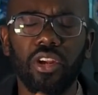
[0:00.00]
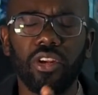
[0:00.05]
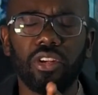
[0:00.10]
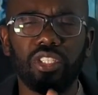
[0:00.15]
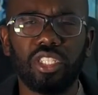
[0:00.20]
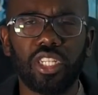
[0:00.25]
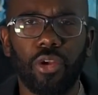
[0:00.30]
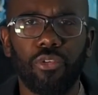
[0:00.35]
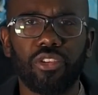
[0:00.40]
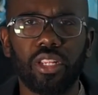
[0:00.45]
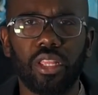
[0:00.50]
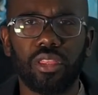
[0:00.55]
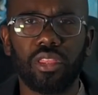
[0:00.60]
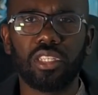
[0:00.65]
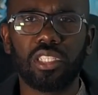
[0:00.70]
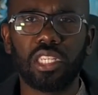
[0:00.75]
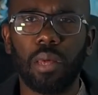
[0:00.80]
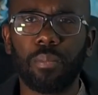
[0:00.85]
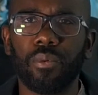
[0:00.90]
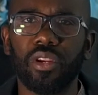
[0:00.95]
Jeff set
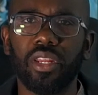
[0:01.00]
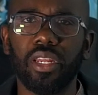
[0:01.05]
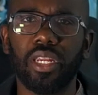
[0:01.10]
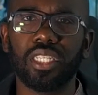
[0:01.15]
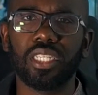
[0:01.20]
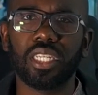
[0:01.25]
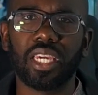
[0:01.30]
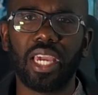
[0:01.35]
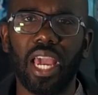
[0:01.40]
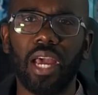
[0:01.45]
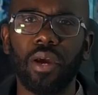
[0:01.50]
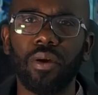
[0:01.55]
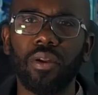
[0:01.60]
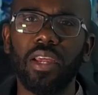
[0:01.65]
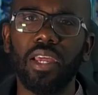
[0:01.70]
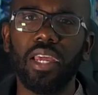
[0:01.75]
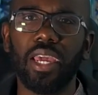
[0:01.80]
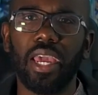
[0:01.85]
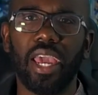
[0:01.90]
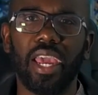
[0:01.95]
this up on his account,
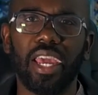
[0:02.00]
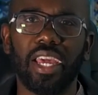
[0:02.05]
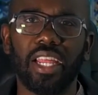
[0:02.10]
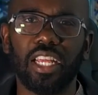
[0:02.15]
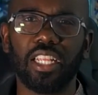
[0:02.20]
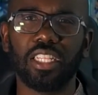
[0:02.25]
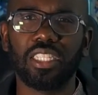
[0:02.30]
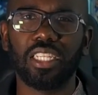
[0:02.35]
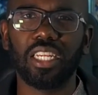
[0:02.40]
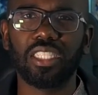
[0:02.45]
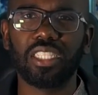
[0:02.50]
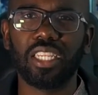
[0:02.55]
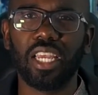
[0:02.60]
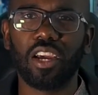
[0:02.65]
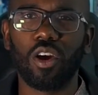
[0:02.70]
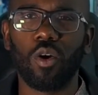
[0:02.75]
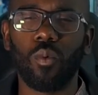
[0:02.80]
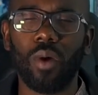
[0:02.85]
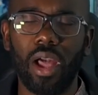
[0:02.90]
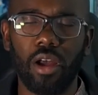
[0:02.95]
and it did take
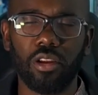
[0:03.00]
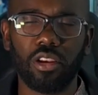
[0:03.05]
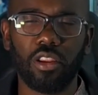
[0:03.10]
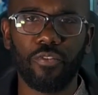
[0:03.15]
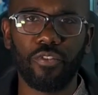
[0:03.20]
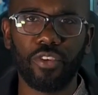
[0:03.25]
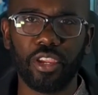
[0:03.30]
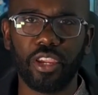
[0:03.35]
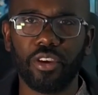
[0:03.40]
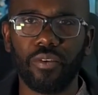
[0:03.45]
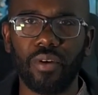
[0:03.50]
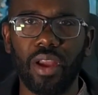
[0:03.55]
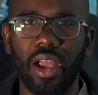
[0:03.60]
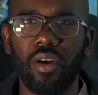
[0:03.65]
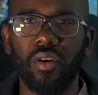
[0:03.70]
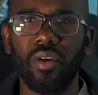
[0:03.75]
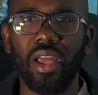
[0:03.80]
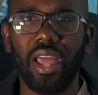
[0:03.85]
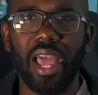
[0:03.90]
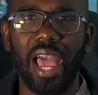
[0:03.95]
a while to figure out